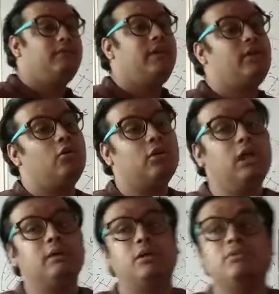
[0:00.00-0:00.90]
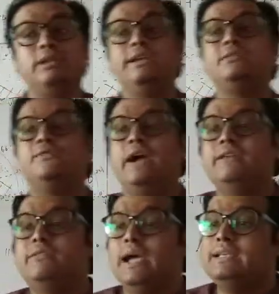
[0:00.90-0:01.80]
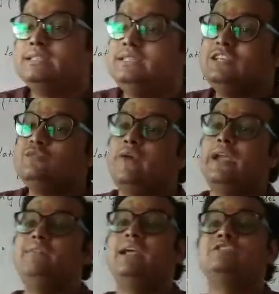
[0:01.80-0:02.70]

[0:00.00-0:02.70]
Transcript: we are talking about these 5 lines? These 5 lines